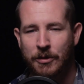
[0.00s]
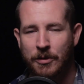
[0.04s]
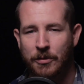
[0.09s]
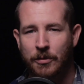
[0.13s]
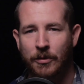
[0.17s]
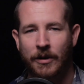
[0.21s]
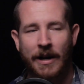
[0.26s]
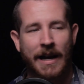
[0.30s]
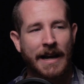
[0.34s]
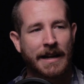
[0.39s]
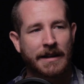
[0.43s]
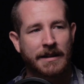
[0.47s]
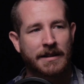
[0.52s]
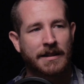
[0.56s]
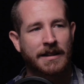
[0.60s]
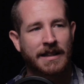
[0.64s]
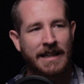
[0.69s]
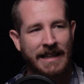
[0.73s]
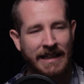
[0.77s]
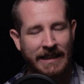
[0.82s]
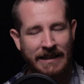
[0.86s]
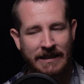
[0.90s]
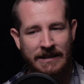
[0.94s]
with rad
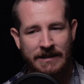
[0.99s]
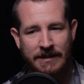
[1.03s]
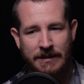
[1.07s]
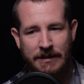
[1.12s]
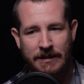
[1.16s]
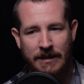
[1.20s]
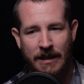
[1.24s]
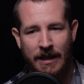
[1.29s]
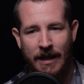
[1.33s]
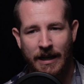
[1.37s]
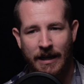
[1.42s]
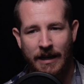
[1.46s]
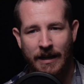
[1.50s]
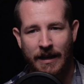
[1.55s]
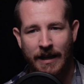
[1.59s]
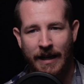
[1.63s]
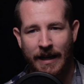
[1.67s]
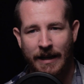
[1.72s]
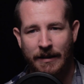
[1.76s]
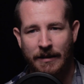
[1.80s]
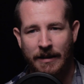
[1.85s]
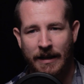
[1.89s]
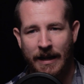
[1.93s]
things,
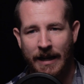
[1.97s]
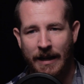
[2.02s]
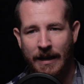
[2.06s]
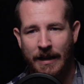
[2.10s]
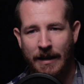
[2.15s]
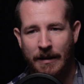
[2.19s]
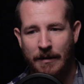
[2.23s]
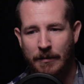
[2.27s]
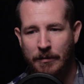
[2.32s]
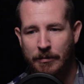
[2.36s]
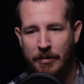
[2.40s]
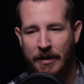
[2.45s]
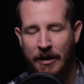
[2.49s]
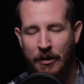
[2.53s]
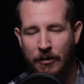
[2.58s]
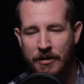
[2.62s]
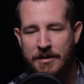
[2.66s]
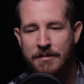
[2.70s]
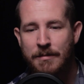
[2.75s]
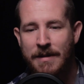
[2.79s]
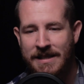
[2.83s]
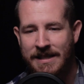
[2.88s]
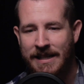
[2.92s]
but it
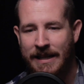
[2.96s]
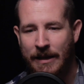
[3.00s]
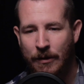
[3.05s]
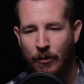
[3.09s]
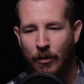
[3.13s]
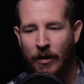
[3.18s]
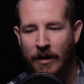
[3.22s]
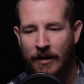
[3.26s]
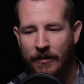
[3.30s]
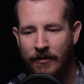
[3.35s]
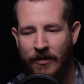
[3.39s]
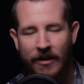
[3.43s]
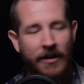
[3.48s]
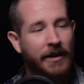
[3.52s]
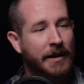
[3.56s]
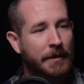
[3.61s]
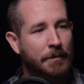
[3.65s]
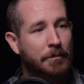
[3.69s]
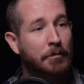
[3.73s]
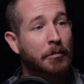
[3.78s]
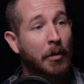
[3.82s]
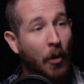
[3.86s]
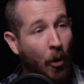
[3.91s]
was missing one very
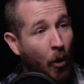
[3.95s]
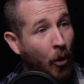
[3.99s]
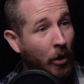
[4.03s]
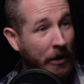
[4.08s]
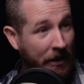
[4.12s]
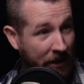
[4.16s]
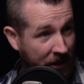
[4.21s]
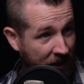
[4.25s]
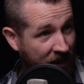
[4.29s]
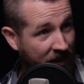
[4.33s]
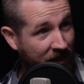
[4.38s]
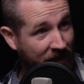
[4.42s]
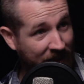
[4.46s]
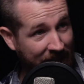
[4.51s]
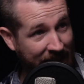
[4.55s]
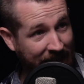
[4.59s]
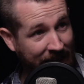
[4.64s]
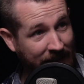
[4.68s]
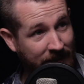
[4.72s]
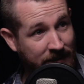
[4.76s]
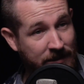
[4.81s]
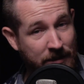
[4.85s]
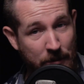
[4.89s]
important
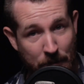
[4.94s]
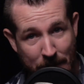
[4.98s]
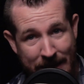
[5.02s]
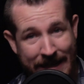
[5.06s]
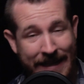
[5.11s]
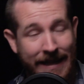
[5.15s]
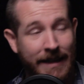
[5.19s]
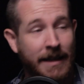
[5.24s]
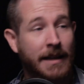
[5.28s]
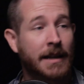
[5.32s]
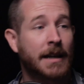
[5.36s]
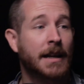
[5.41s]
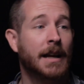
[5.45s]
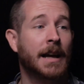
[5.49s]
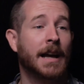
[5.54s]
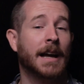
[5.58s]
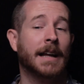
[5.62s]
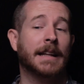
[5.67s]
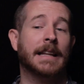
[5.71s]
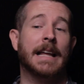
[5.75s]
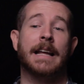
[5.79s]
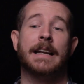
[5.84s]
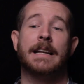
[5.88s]
thing to me,
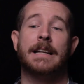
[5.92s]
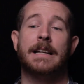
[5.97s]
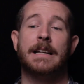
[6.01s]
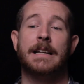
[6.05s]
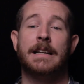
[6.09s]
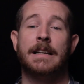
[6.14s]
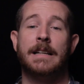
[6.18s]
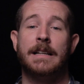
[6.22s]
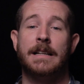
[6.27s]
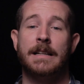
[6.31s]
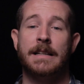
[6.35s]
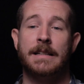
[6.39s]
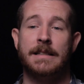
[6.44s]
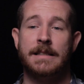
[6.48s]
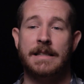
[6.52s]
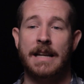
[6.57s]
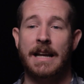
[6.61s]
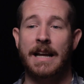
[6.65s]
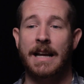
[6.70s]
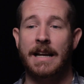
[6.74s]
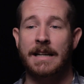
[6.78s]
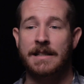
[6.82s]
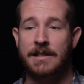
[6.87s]
and that is
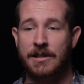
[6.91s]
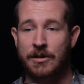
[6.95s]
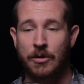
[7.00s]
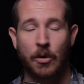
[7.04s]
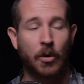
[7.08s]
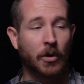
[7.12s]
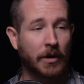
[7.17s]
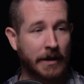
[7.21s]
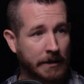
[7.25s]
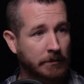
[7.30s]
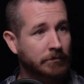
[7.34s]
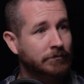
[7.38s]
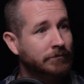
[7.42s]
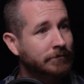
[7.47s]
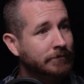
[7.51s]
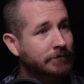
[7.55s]
a story.